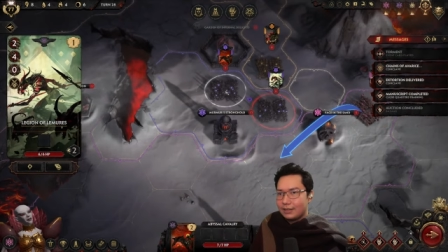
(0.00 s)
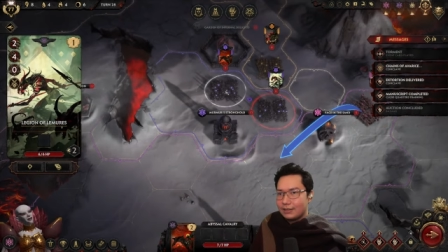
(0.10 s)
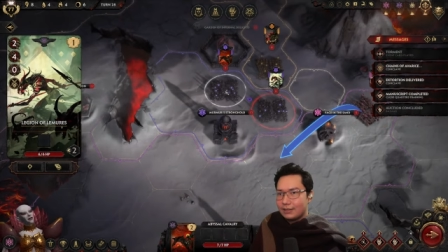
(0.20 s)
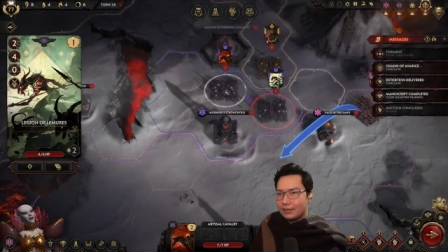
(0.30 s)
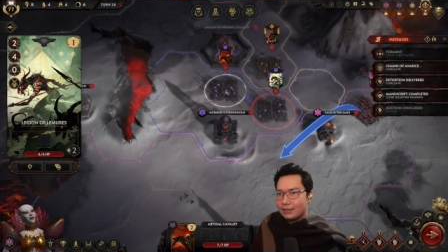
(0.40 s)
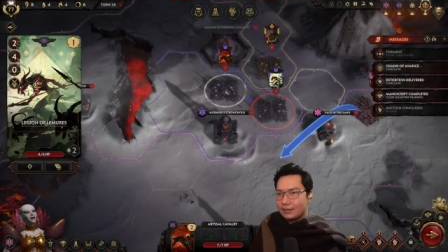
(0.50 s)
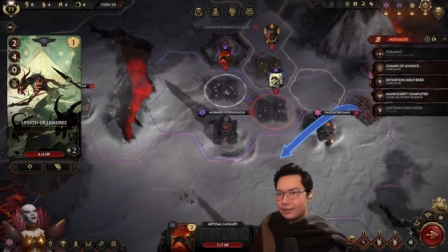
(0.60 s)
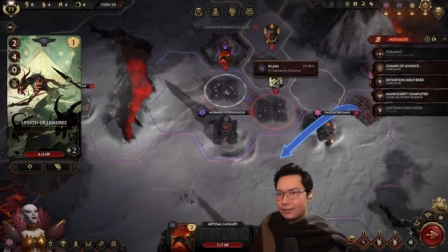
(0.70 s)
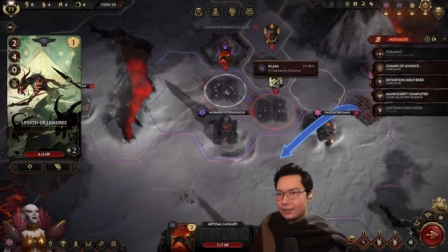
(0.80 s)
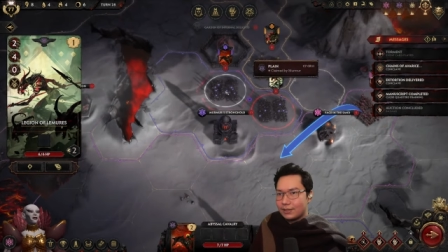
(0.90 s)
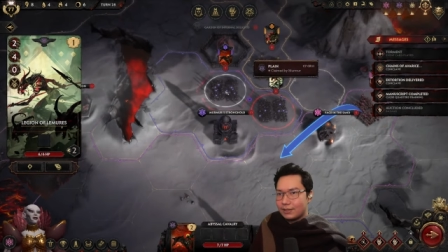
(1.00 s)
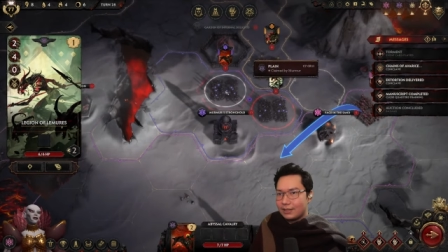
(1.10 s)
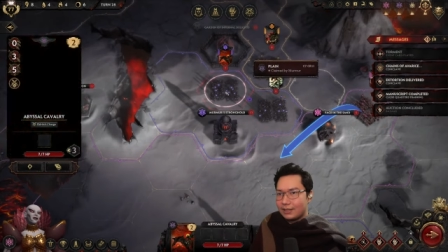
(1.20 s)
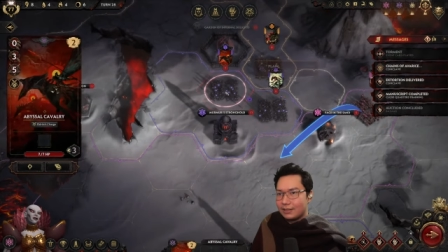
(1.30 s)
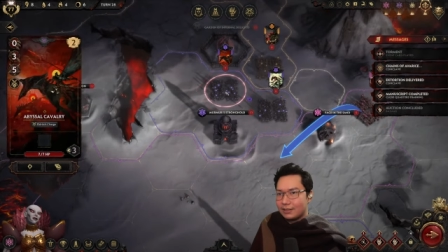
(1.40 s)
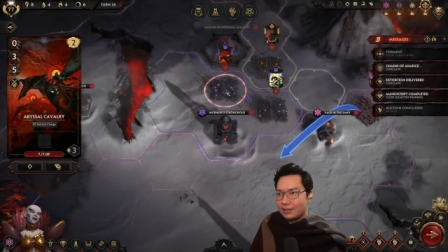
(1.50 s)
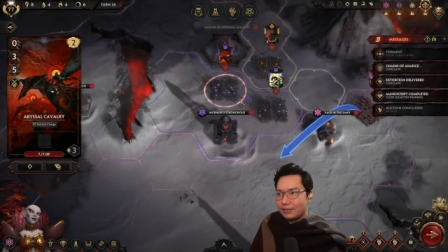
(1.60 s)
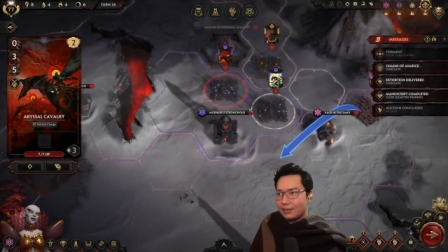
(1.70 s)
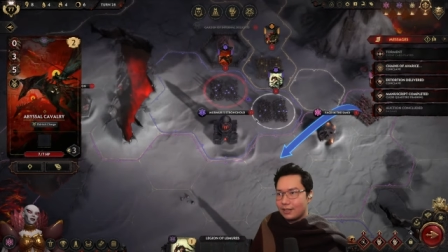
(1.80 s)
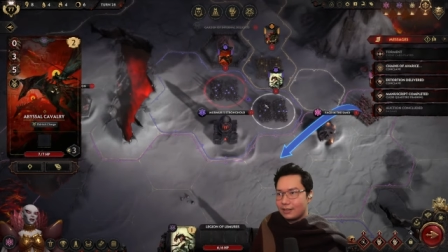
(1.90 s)
six, fourteen, ten, six...
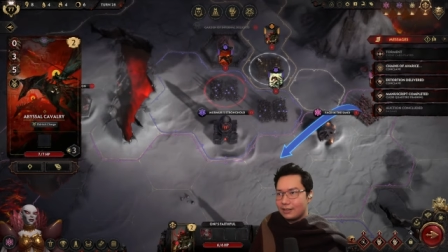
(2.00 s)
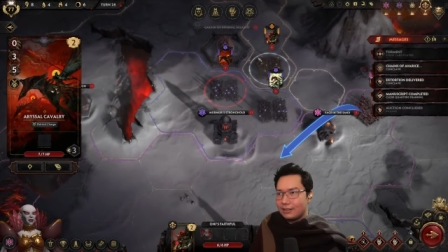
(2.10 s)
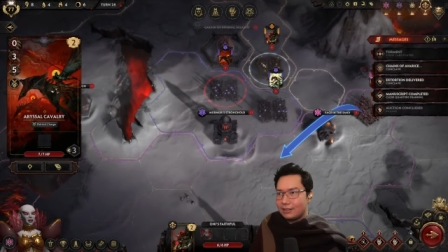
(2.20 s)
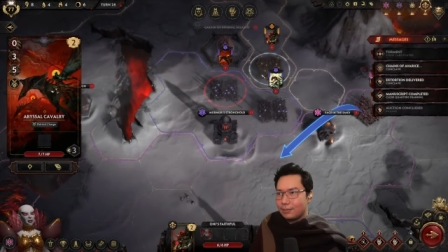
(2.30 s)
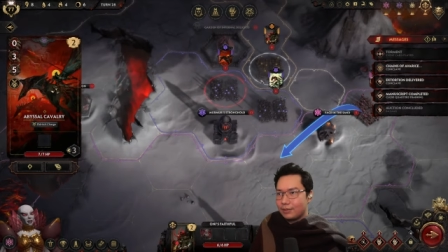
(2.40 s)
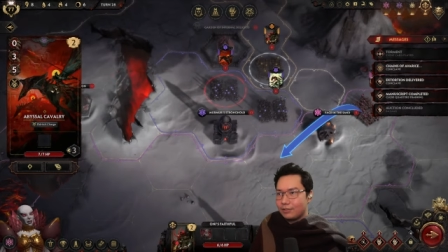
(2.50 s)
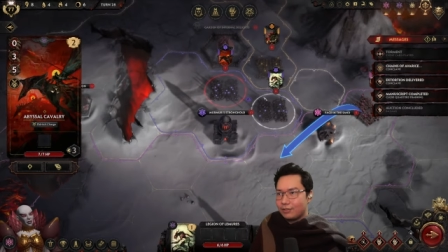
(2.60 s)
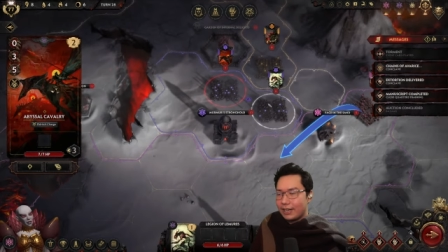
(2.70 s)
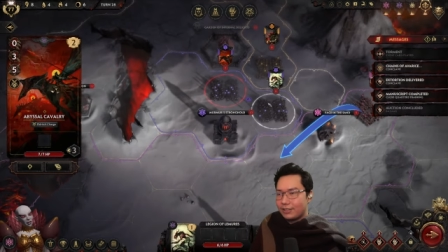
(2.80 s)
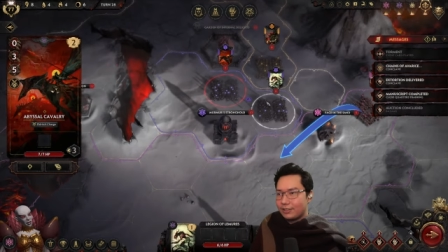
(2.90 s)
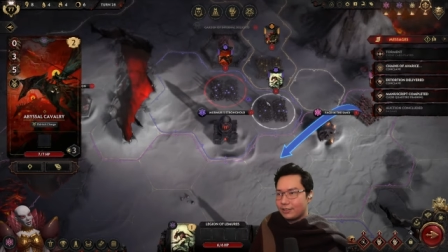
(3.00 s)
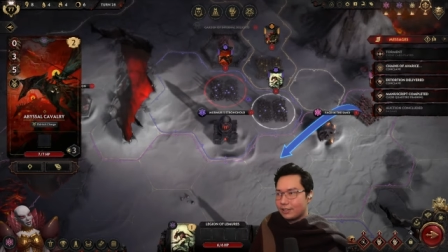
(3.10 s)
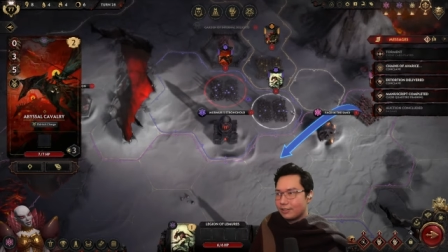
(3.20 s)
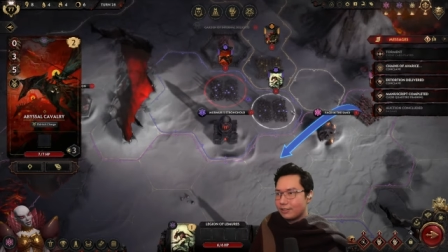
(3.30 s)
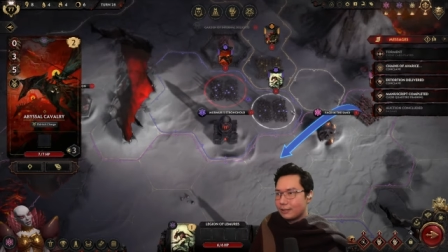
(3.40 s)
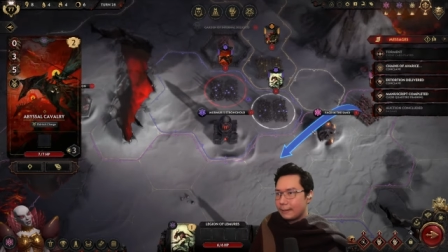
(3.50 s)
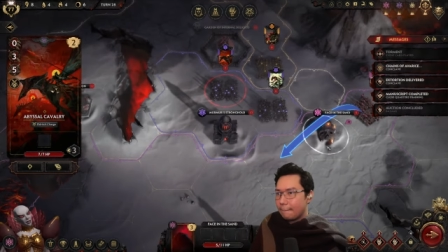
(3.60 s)
No, they, these are both trash units.